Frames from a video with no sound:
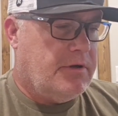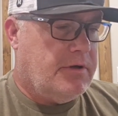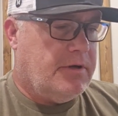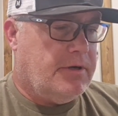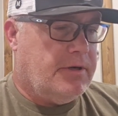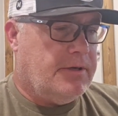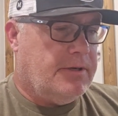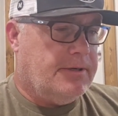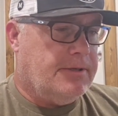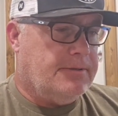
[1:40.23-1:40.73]

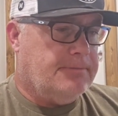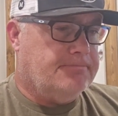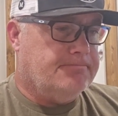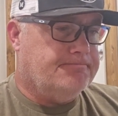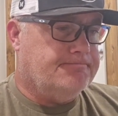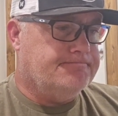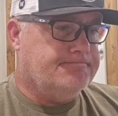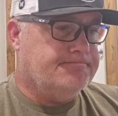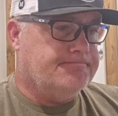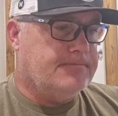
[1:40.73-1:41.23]

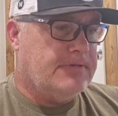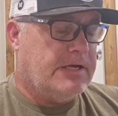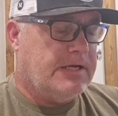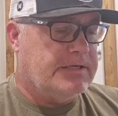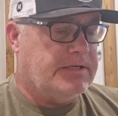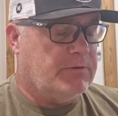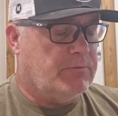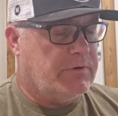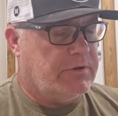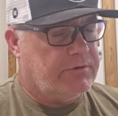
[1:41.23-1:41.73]

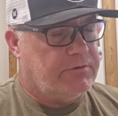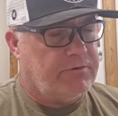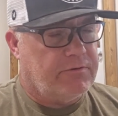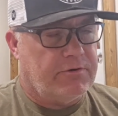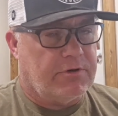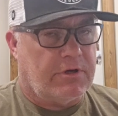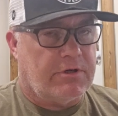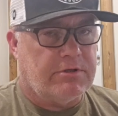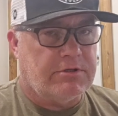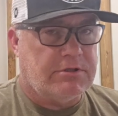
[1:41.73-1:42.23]
I went
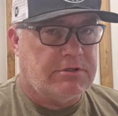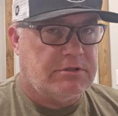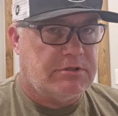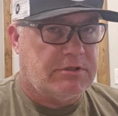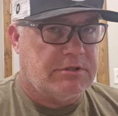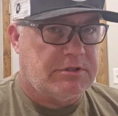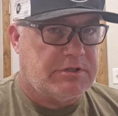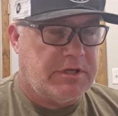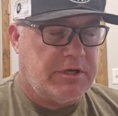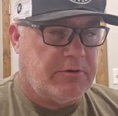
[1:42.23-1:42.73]
through the
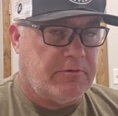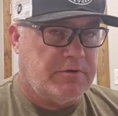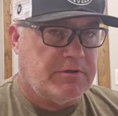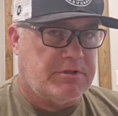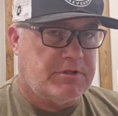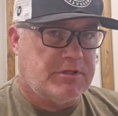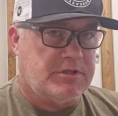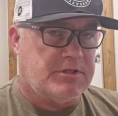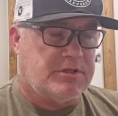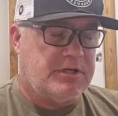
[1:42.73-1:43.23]

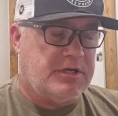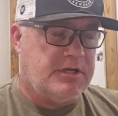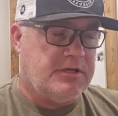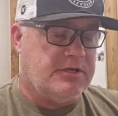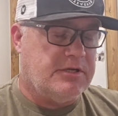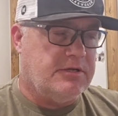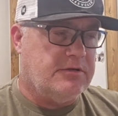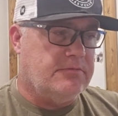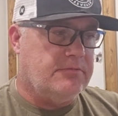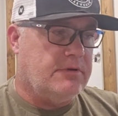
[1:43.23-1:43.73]
sequence of seating
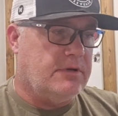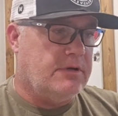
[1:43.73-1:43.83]
it.